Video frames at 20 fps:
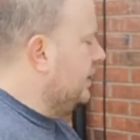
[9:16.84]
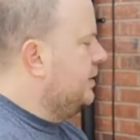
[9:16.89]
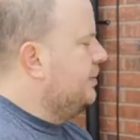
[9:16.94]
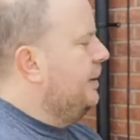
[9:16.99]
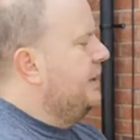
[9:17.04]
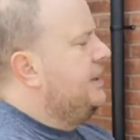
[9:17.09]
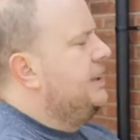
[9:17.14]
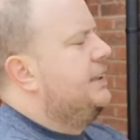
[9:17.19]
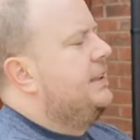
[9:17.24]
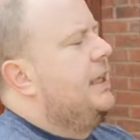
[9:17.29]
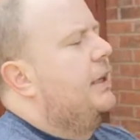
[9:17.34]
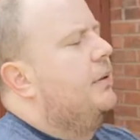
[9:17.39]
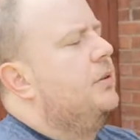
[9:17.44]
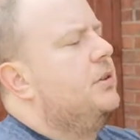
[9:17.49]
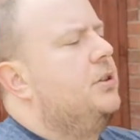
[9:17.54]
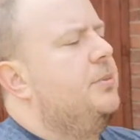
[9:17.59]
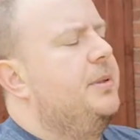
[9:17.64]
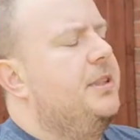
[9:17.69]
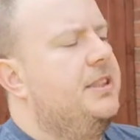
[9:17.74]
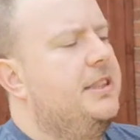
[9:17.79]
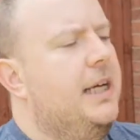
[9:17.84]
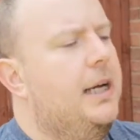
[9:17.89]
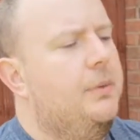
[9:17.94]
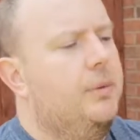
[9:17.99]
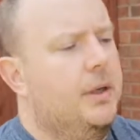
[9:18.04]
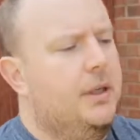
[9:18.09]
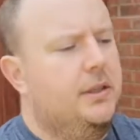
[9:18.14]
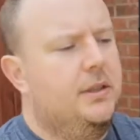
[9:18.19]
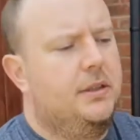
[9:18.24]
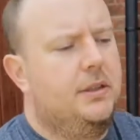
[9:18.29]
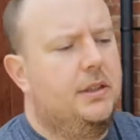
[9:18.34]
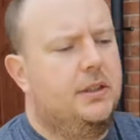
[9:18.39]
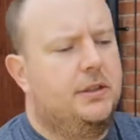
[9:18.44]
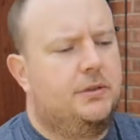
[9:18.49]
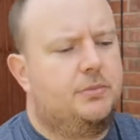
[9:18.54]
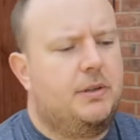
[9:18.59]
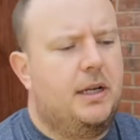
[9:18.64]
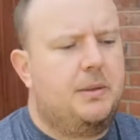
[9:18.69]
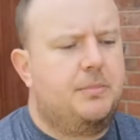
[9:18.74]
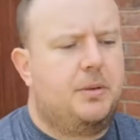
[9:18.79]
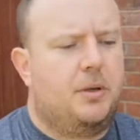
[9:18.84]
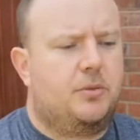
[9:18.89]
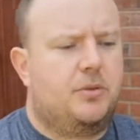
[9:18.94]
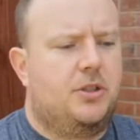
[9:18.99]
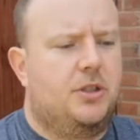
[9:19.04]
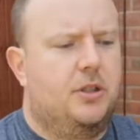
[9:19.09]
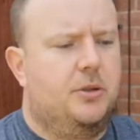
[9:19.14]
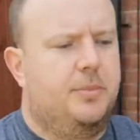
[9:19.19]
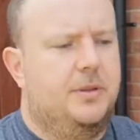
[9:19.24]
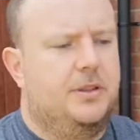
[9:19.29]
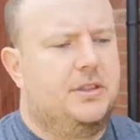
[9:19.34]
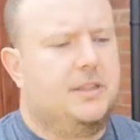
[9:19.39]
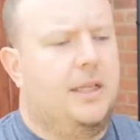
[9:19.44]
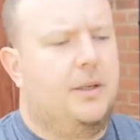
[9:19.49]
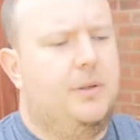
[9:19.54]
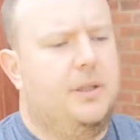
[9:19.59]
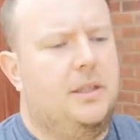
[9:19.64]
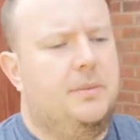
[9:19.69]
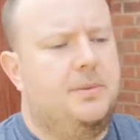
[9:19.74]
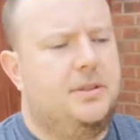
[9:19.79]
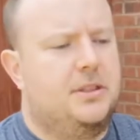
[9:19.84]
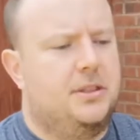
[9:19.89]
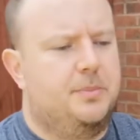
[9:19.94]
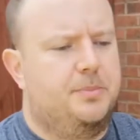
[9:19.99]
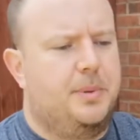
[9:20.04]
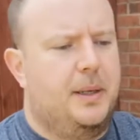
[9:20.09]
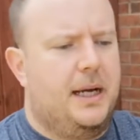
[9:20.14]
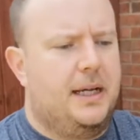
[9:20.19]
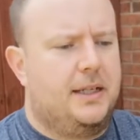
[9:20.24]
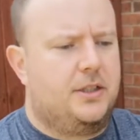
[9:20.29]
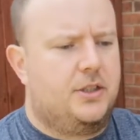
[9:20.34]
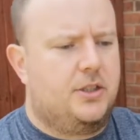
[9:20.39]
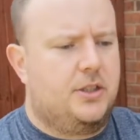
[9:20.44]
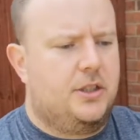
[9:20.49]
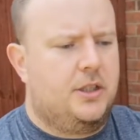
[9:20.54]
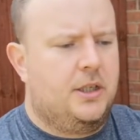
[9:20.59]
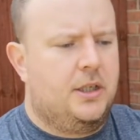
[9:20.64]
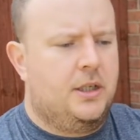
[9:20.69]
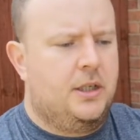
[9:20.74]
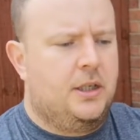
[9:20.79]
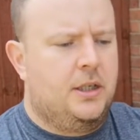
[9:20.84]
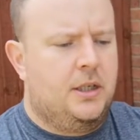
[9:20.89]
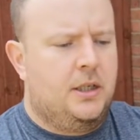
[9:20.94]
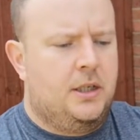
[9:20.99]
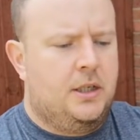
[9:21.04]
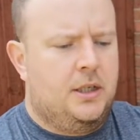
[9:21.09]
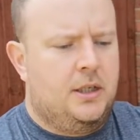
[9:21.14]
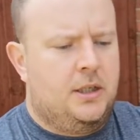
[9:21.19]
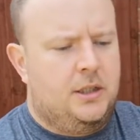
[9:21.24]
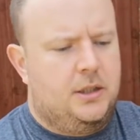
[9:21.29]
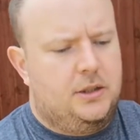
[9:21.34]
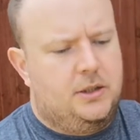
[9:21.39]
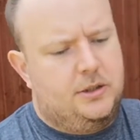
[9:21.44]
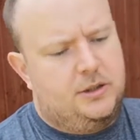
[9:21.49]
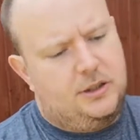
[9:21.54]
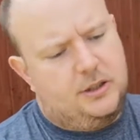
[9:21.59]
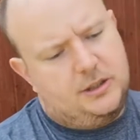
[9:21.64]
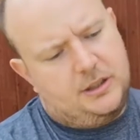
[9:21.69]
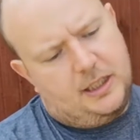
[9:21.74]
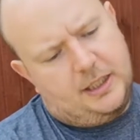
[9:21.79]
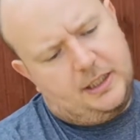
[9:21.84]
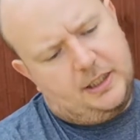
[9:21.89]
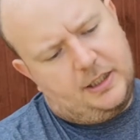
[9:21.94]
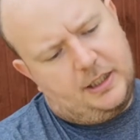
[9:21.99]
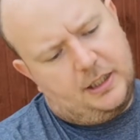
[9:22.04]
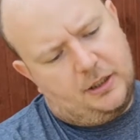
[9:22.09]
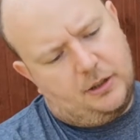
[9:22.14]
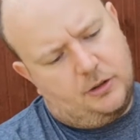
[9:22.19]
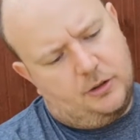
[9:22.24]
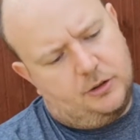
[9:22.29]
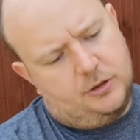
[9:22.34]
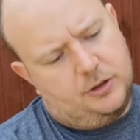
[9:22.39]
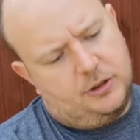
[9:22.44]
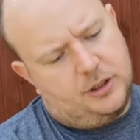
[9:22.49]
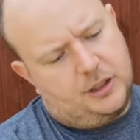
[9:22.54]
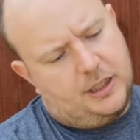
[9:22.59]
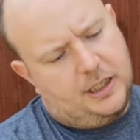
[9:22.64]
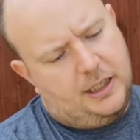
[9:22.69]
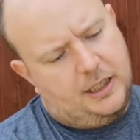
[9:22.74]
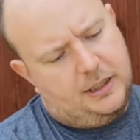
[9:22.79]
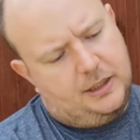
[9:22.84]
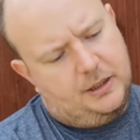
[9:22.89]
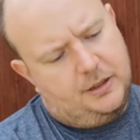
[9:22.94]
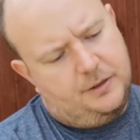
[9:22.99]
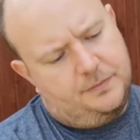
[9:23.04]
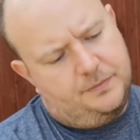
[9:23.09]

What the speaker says: expect a sour to be sour. It's Rainbow Sherbet Sour, limited batch. Does it say anything on the can?